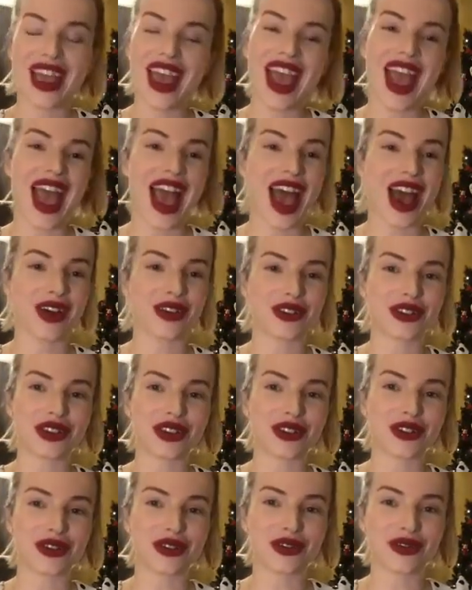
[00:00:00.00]
how
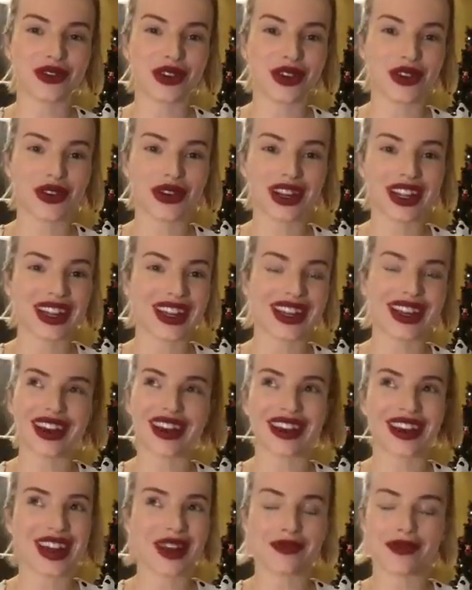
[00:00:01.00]
to record it
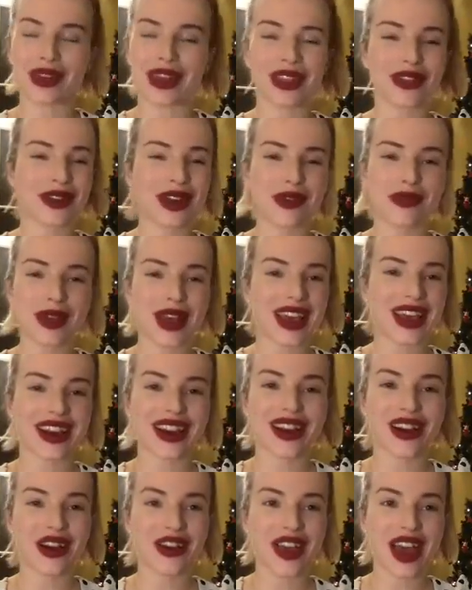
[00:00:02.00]
on an MP3
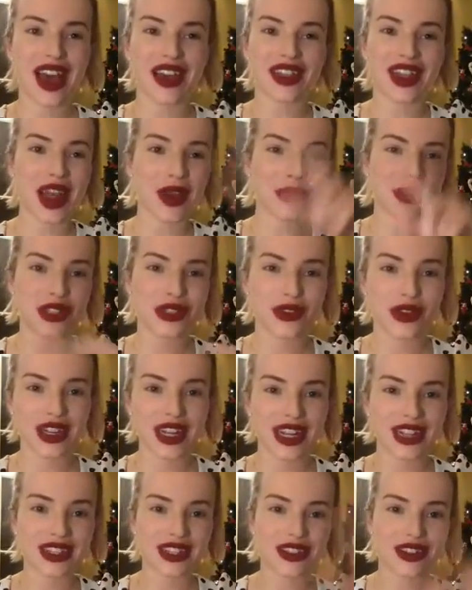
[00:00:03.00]
player, all that I would do an
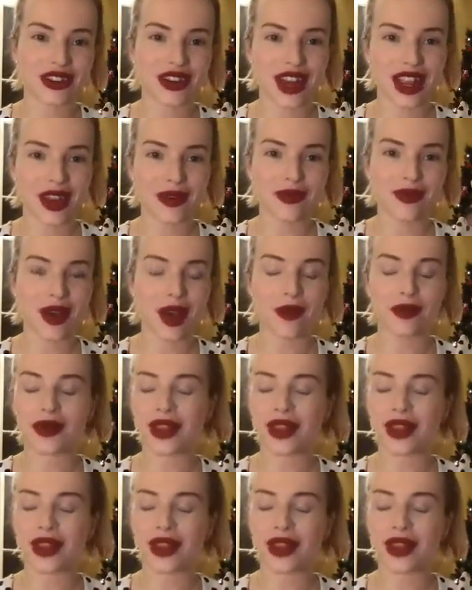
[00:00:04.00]
Instagram,